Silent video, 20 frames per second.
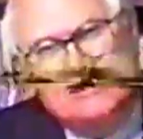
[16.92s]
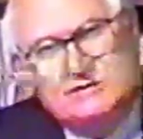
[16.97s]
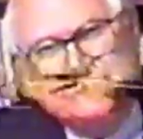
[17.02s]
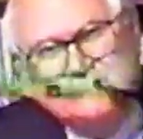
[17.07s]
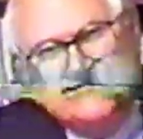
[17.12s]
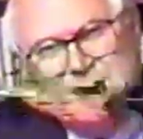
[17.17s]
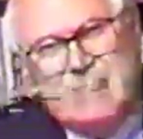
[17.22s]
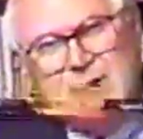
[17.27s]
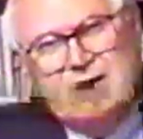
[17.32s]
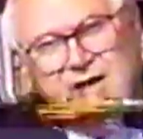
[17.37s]

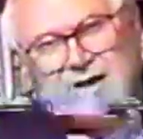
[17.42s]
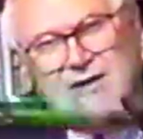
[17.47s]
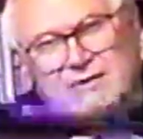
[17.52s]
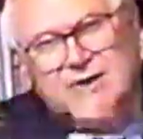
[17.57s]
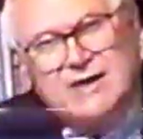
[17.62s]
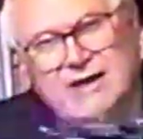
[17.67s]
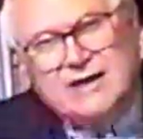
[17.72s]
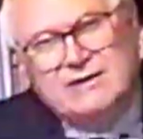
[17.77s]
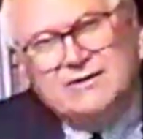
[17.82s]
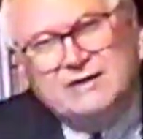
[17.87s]

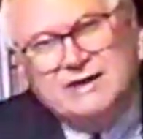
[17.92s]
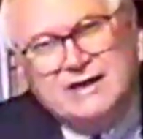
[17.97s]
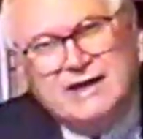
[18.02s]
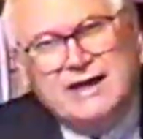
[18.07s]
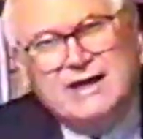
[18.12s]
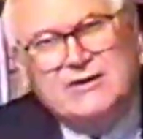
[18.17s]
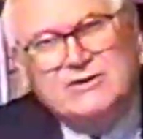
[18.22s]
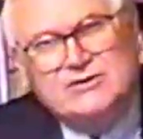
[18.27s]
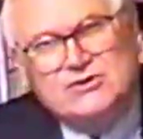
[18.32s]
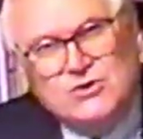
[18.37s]
Seminary in
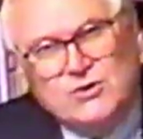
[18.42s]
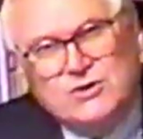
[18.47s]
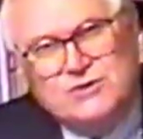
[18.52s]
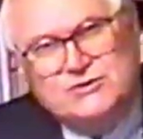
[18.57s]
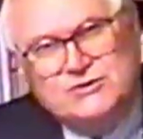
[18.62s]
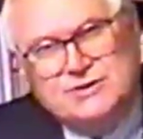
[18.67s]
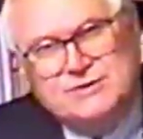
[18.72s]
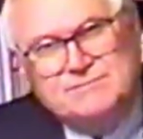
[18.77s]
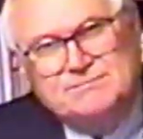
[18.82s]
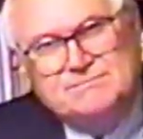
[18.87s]
Decatur,
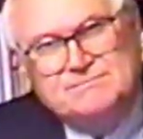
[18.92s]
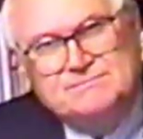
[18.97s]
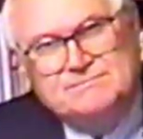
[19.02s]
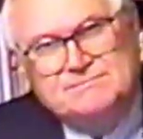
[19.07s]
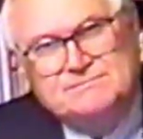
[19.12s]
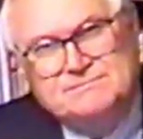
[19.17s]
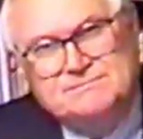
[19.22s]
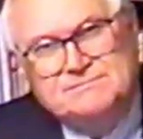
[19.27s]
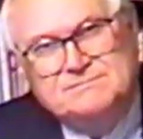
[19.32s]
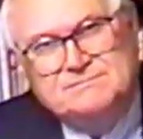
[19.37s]
Georgia.
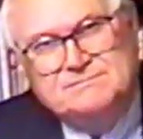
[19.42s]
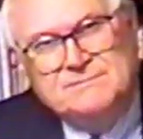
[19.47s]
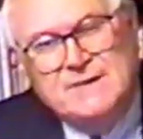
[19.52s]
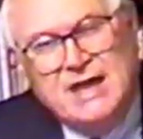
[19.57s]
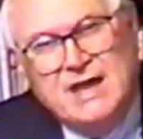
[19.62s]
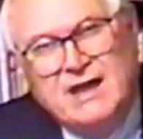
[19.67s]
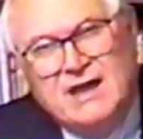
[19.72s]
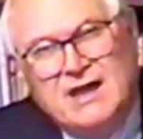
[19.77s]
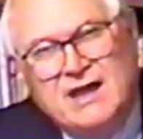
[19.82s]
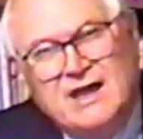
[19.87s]

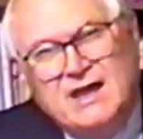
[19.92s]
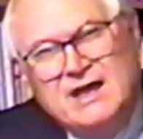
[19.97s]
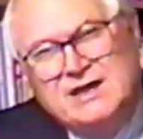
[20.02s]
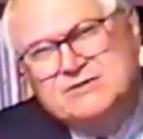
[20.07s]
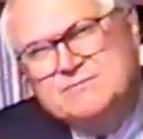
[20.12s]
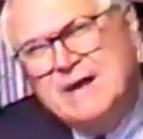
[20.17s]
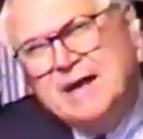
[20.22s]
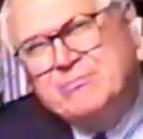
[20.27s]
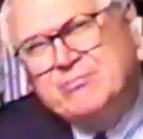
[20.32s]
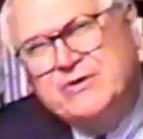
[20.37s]
It's
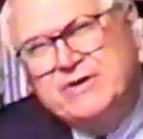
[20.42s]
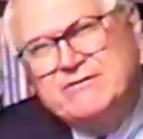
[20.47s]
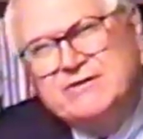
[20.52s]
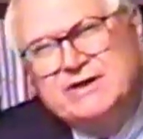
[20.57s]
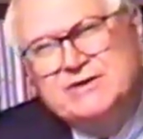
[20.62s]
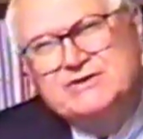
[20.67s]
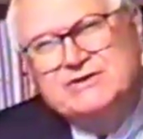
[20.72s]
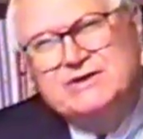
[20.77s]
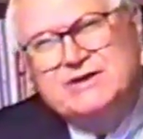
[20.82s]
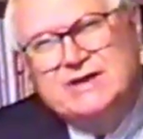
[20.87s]
my
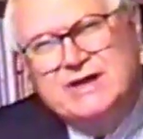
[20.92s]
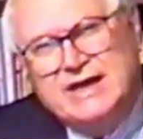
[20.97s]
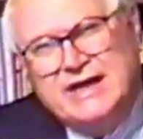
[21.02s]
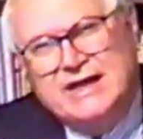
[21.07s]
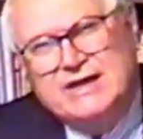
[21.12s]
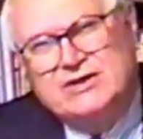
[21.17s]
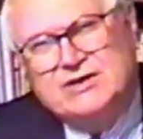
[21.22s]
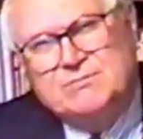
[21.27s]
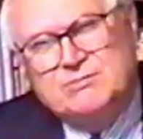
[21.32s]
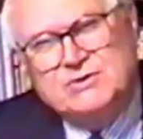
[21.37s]
privilege
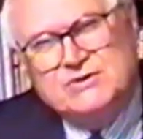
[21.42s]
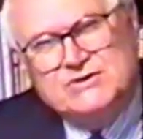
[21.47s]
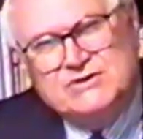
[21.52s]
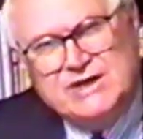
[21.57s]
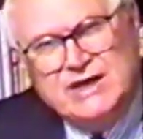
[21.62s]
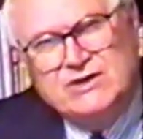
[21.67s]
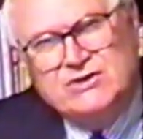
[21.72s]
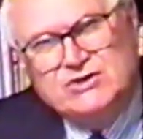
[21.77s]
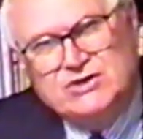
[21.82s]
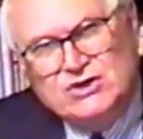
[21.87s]
today to
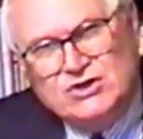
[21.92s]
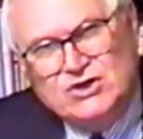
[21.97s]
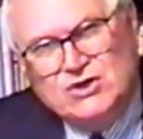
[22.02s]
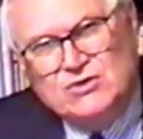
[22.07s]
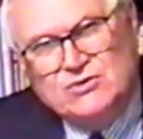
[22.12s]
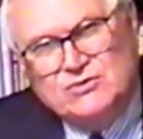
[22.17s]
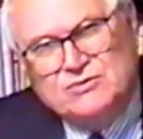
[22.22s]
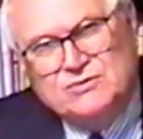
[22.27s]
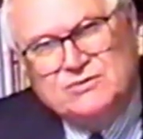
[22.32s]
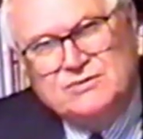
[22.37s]
present to
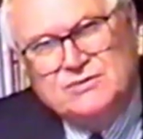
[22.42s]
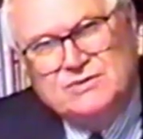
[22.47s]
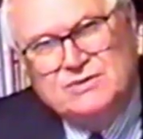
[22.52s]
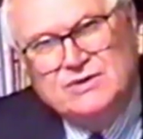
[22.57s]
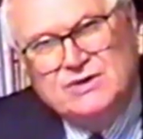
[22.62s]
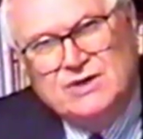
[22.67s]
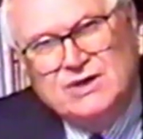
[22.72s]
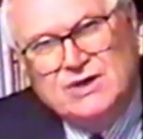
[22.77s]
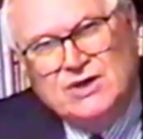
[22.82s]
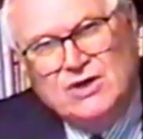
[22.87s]
you
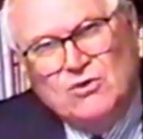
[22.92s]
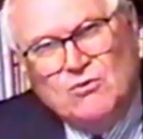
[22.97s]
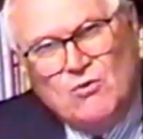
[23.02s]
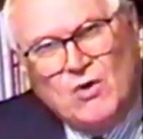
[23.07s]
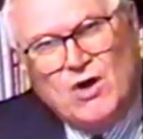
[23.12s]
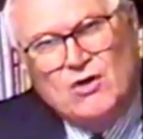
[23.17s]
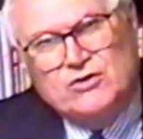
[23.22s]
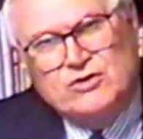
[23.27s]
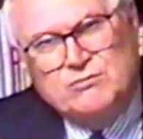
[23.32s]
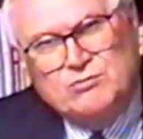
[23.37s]

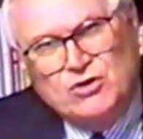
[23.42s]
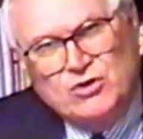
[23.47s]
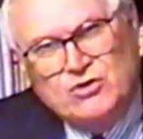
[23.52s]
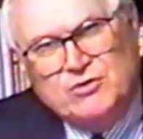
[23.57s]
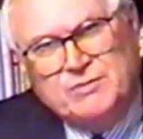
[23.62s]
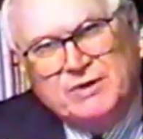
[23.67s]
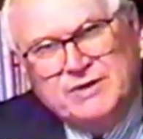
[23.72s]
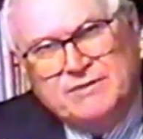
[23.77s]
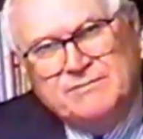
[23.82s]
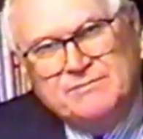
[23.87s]
Walter
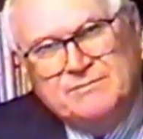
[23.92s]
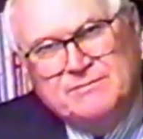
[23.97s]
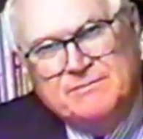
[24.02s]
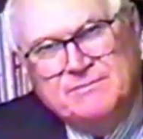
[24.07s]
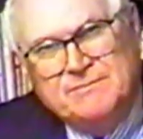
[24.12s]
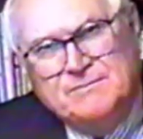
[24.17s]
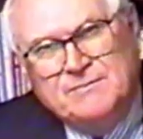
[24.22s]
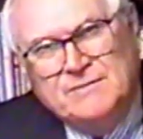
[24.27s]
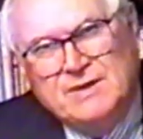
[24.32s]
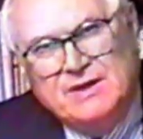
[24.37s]
Brueggemann.
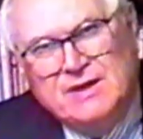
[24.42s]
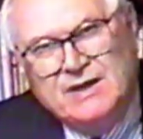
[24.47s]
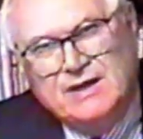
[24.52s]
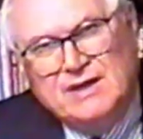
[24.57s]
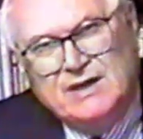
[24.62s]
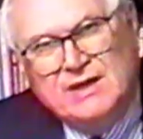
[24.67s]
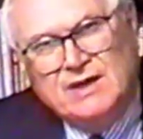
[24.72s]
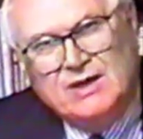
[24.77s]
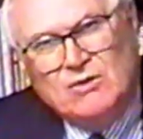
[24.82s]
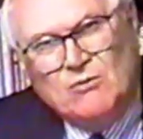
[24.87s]

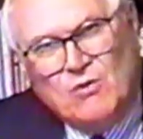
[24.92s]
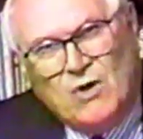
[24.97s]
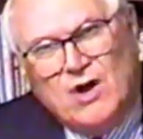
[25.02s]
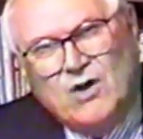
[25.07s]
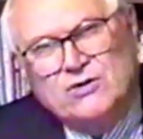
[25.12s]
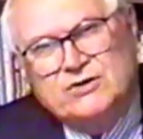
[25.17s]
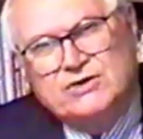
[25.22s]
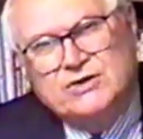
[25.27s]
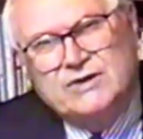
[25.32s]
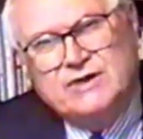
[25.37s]

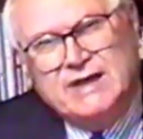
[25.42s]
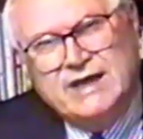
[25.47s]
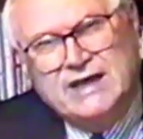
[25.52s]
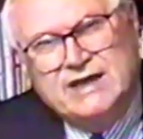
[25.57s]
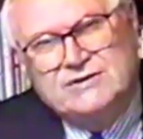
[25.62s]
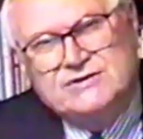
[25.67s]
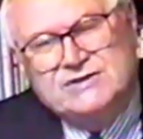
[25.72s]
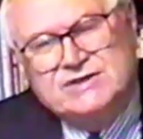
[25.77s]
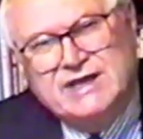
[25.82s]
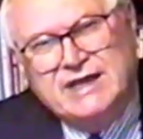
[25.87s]
Walter
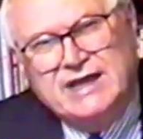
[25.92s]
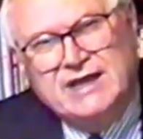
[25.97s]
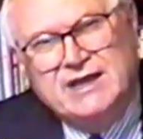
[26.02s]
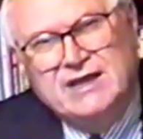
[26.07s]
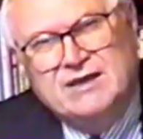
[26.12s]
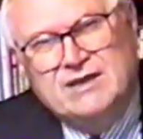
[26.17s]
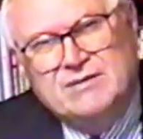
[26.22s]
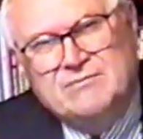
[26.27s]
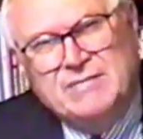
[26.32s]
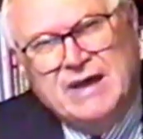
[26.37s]
is the
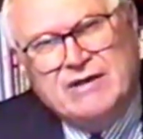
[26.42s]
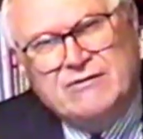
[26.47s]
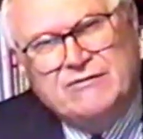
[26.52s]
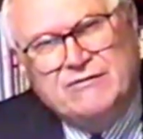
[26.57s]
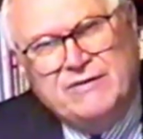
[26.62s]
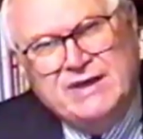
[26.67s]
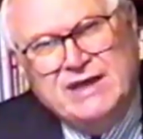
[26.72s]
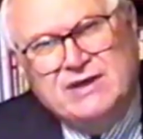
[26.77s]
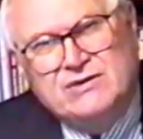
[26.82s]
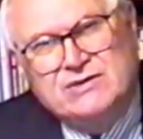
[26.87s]

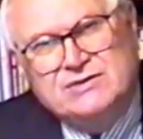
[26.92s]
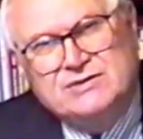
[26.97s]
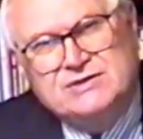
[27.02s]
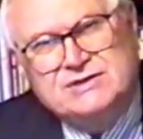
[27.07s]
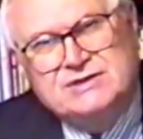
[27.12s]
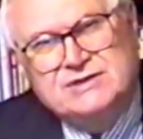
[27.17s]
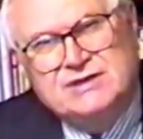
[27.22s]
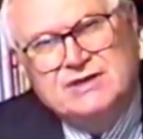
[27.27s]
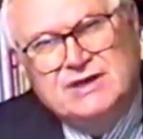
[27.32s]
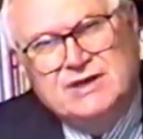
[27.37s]

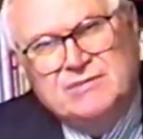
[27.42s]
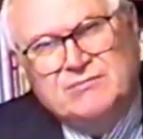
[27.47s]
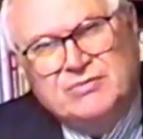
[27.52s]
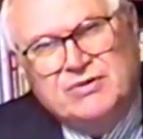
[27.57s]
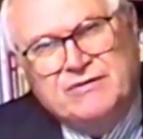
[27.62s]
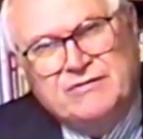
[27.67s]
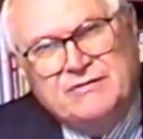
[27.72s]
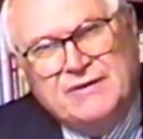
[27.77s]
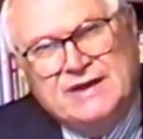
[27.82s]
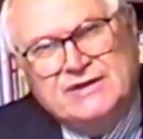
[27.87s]
McPheeters
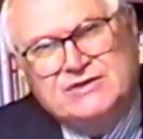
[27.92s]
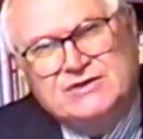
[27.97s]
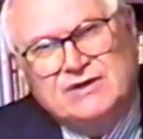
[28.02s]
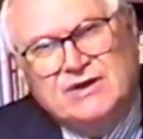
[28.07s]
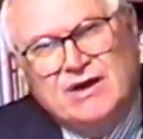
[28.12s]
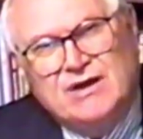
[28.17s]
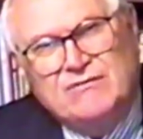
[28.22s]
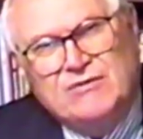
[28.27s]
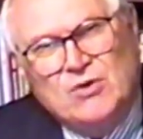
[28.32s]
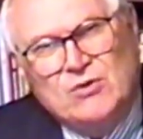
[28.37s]
Professor
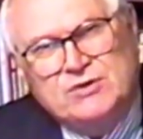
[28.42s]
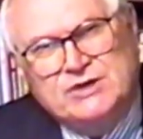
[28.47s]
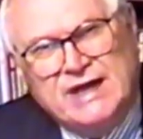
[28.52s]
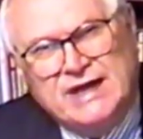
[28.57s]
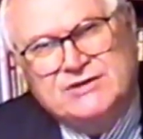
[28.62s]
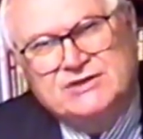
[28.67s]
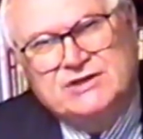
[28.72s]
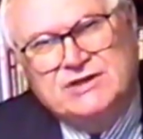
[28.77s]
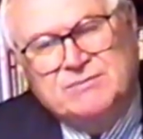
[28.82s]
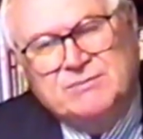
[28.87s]
of Old
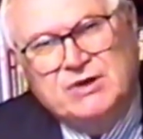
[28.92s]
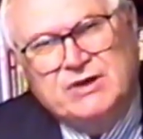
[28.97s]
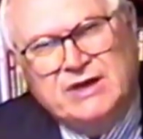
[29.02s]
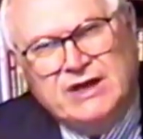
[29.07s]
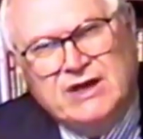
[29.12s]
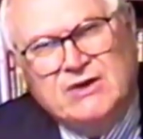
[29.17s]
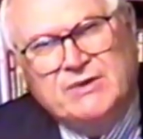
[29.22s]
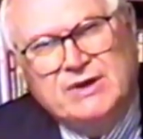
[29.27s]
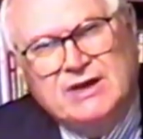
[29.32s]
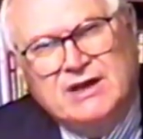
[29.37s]
Testament
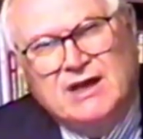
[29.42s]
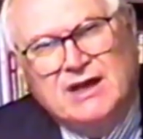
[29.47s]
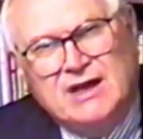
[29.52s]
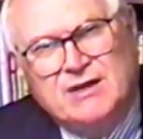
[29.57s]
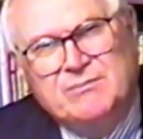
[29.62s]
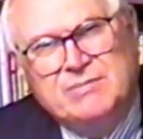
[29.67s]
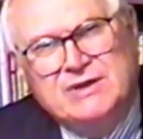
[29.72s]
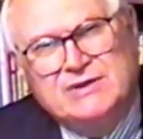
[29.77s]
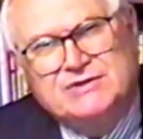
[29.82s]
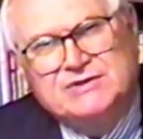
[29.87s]
here at
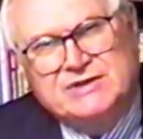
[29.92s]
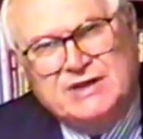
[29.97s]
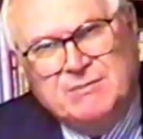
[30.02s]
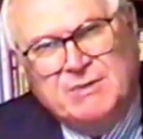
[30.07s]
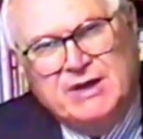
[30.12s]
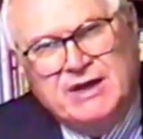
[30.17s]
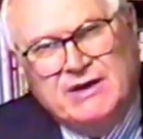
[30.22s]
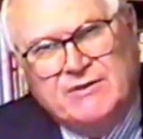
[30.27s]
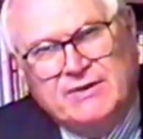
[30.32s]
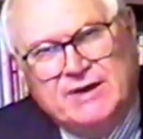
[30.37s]
Columbia
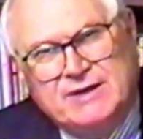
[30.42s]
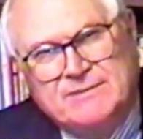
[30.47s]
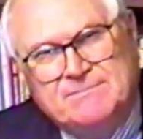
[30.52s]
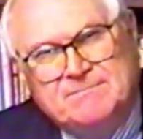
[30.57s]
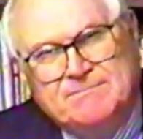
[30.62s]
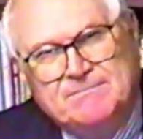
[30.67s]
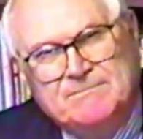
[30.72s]
Seminary.